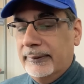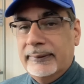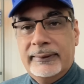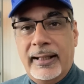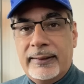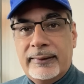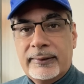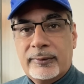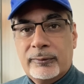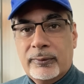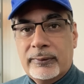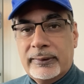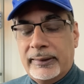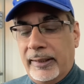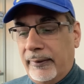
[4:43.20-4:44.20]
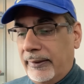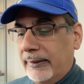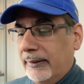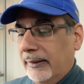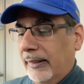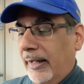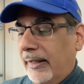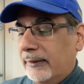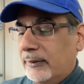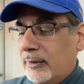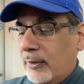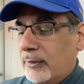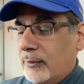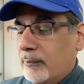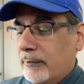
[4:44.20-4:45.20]
That's extraordinary. And
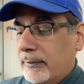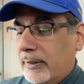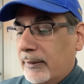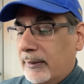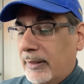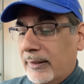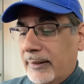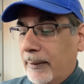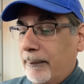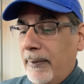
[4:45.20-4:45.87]
they